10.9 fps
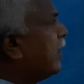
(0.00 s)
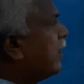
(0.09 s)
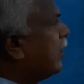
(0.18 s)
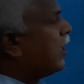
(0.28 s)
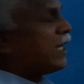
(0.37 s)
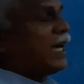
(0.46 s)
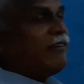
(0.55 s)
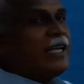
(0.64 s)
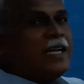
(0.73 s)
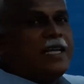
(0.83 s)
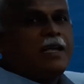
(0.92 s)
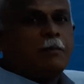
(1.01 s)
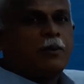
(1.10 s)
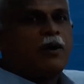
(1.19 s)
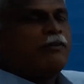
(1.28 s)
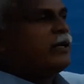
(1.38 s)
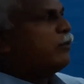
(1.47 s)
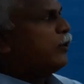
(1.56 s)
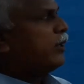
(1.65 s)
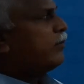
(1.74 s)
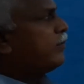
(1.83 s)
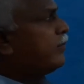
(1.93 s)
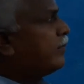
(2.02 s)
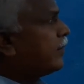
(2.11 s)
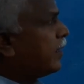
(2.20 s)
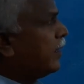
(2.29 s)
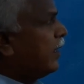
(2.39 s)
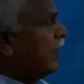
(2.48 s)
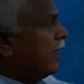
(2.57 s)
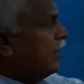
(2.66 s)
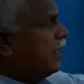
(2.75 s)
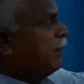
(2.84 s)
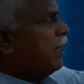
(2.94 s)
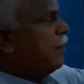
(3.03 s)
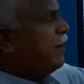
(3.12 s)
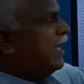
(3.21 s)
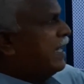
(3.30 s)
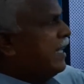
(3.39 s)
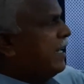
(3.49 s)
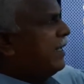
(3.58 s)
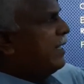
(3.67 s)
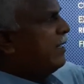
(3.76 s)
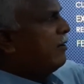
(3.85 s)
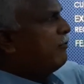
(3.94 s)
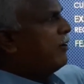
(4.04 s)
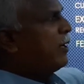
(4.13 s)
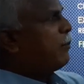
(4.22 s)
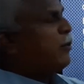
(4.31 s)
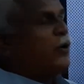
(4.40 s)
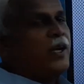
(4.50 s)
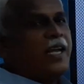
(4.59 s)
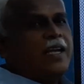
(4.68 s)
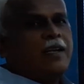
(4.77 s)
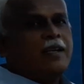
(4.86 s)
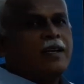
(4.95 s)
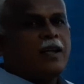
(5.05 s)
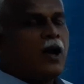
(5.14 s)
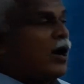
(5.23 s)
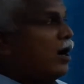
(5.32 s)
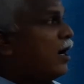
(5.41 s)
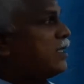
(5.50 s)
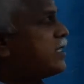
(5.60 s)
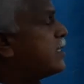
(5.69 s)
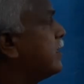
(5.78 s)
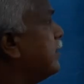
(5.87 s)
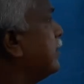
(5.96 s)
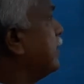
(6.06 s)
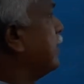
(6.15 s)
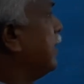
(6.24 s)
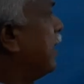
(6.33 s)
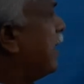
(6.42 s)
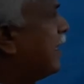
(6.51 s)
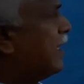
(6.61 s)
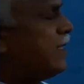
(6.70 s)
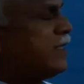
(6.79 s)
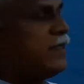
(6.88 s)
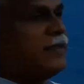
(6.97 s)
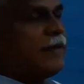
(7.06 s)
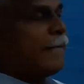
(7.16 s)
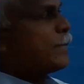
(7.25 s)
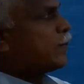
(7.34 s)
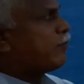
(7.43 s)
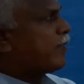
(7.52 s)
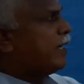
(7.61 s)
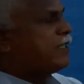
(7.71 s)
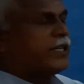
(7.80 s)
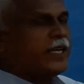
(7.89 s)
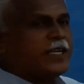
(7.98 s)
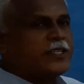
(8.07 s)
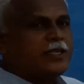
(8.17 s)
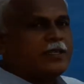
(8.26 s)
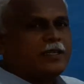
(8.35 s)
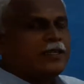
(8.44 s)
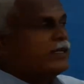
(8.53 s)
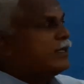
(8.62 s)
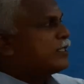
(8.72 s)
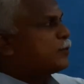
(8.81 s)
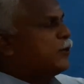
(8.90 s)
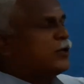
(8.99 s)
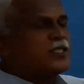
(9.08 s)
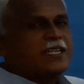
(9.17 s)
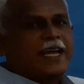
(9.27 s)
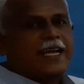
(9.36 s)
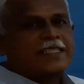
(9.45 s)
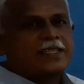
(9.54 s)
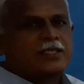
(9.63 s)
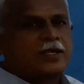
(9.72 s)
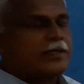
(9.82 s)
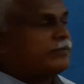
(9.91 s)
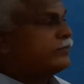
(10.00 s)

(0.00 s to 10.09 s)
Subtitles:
not having any profit motive. They may be created for promoting art, culture, education, sports, etc.